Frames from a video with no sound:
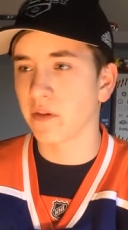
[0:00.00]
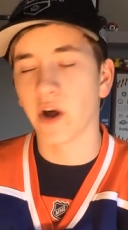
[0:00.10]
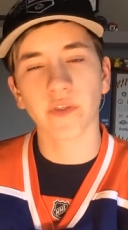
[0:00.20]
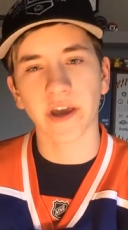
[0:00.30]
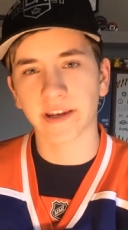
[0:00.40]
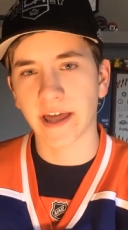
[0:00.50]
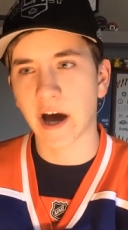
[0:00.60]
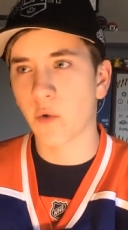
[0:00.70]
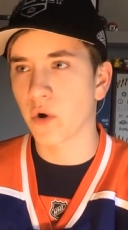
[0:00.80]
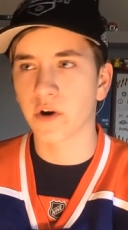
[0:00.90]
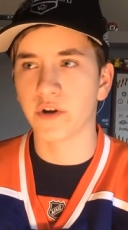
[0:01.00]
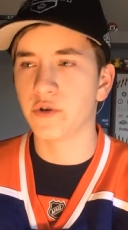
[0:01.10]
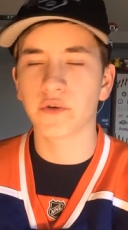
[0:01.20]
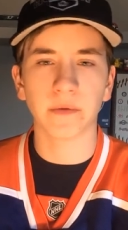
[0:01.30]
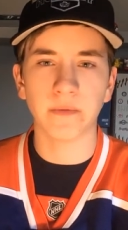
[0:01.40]
Unlike now, where
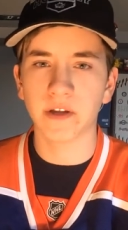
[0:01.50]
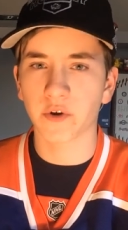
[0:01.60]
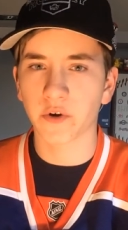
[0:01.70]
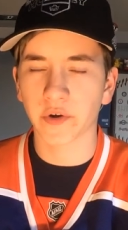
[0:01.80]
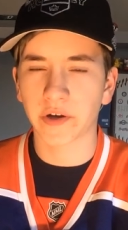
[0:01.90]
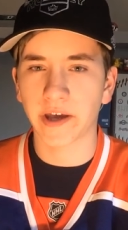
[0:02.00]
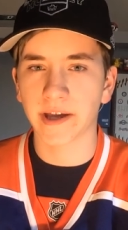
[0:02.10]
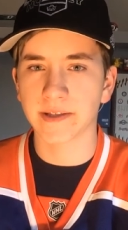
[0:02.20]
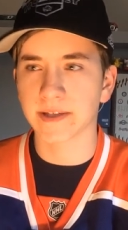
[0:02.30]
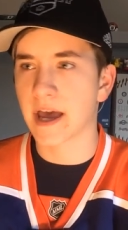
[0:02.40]
you can be the Hurricanes